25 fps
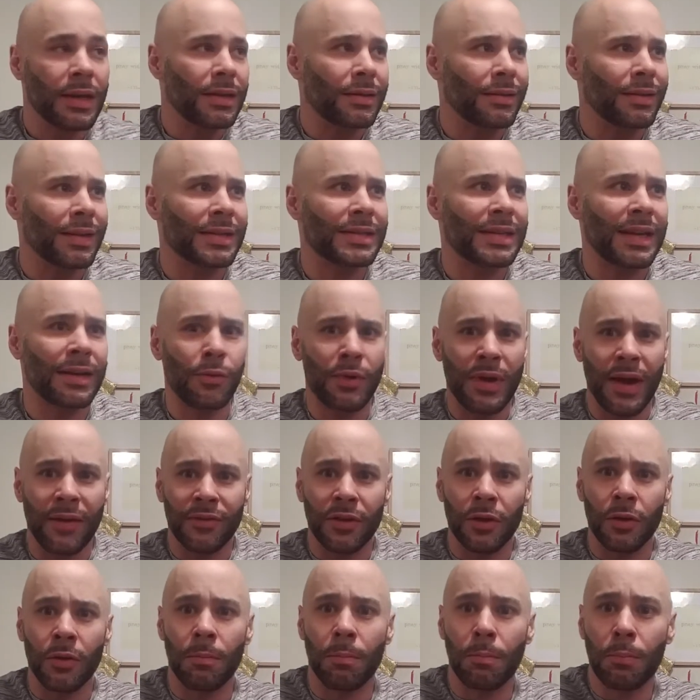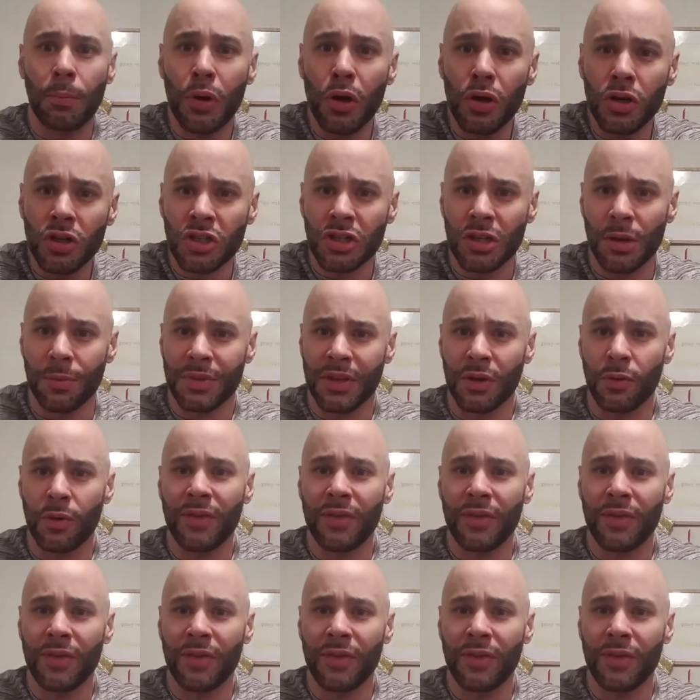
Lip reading: Let's say we have to push something.